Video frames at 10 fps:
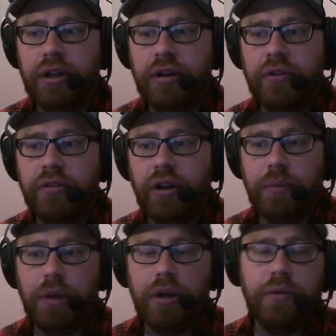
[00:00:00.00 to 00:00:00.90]

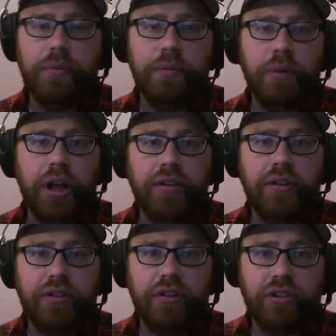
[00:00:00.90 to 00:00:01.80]
from brands
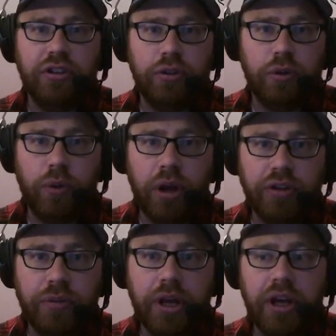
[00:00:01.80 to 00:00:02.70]
such as
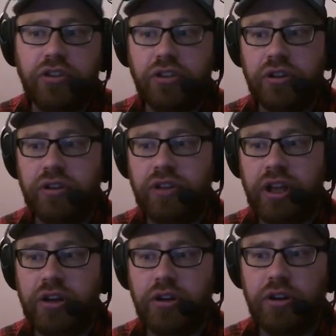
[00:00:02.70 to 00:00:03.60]
Rostselmash, Zader,